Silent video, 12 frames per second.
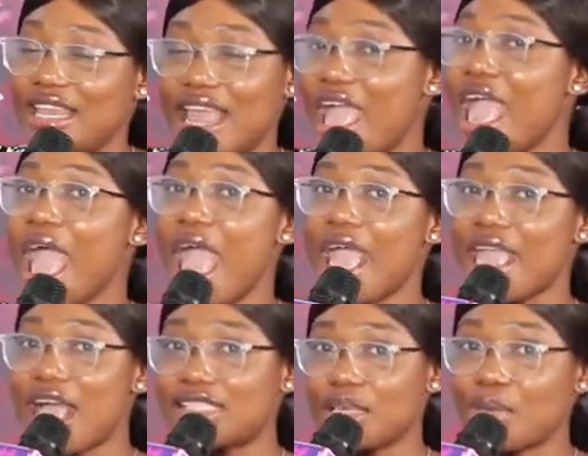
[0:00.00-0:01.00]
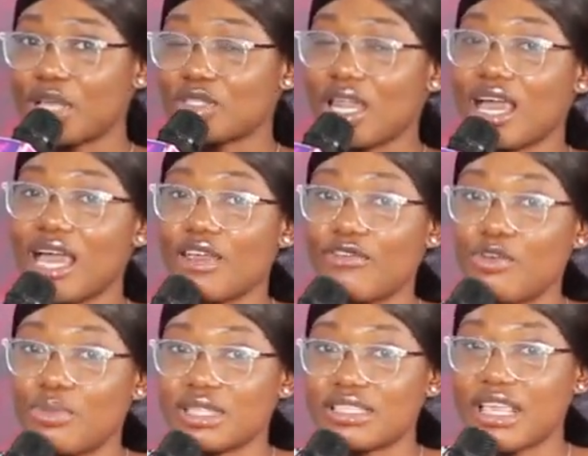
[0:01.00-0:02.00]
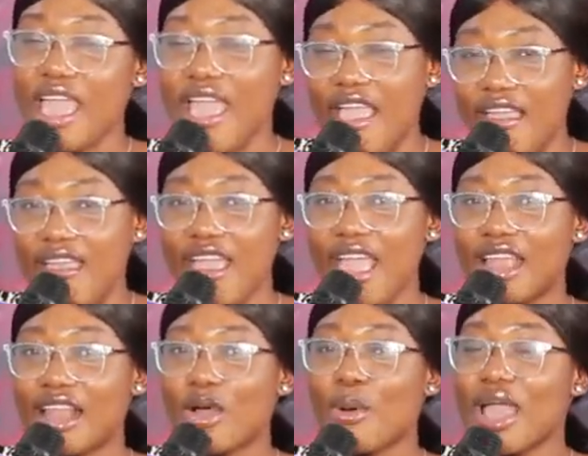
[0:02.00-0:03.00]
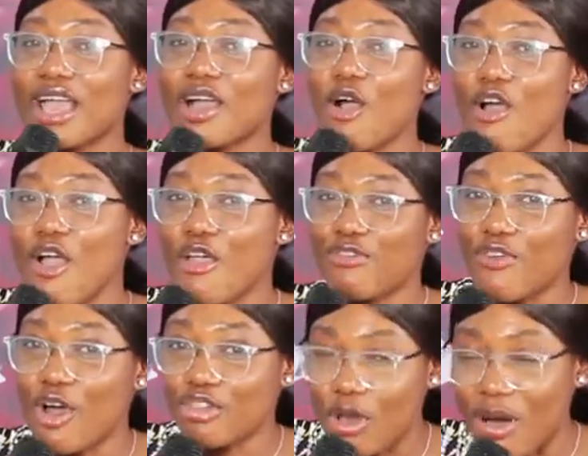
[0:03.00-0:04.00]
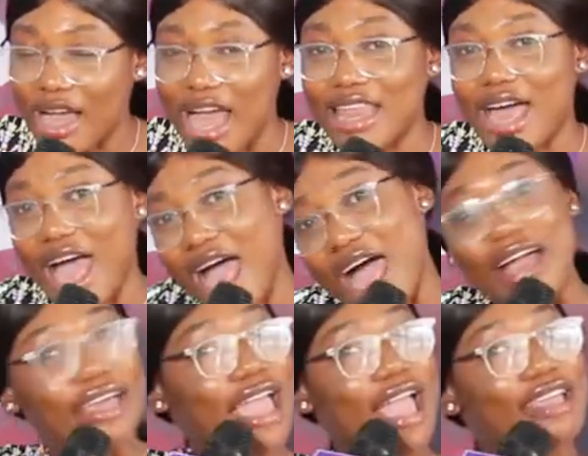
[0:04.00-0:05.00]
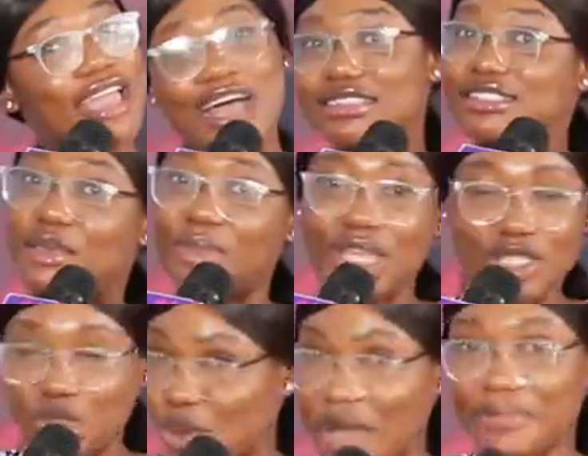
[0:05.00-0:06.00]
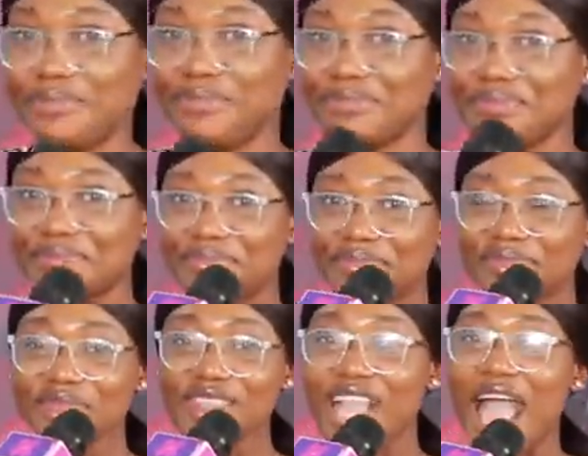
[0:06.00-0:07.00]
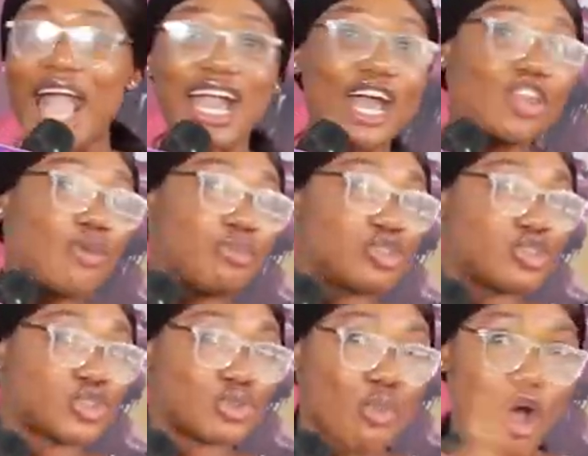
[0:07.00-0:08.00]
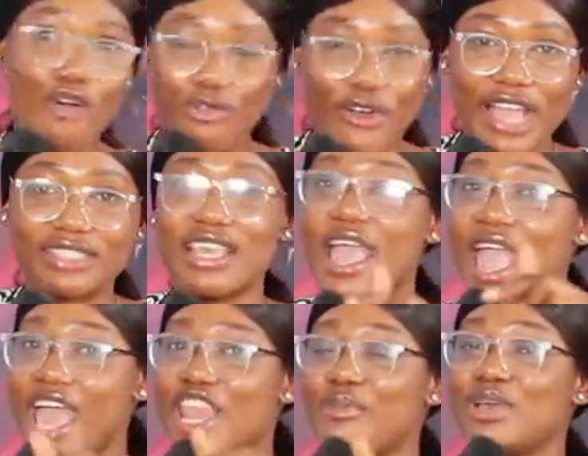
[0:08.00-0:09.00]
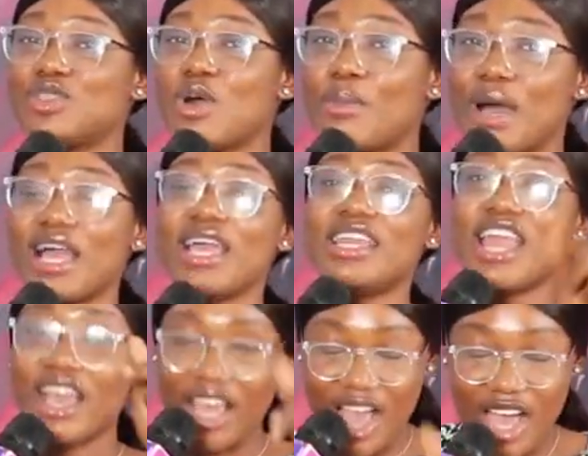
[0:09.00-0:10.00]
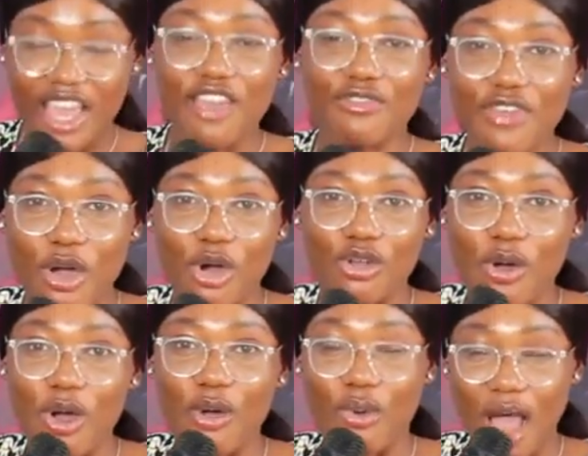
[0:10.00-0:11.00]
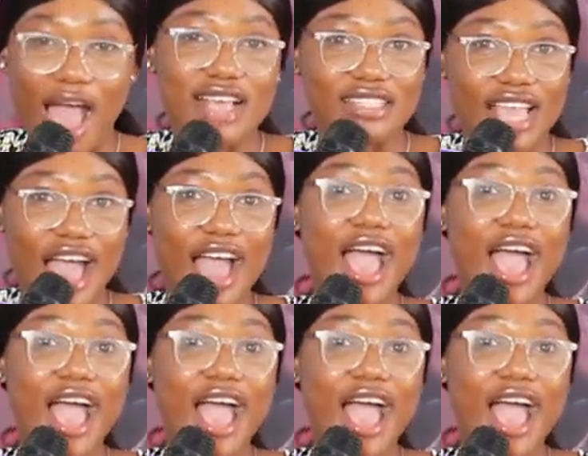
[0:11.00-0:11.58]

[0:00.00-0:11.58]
and yes, I'm Kitana Gana for BC, eh. Now, we ain't call if you're a dog, Gana, ha, and can yes, I'm Kitwa. And cannot be small fight. And a vessel apart. Ne, Anka, if you are what has here,